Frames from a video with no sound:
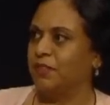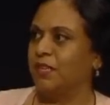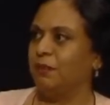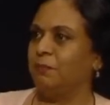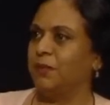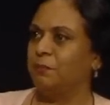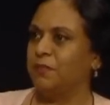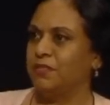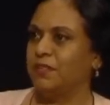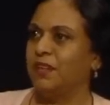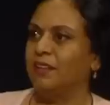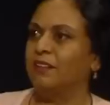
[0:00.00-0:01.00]
keep the
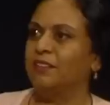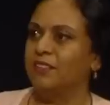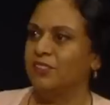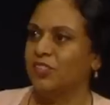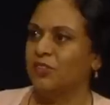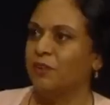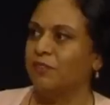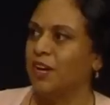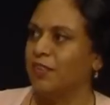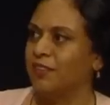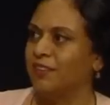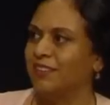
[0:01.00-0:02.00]
pristine condition of
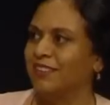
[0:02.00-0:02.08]
earth.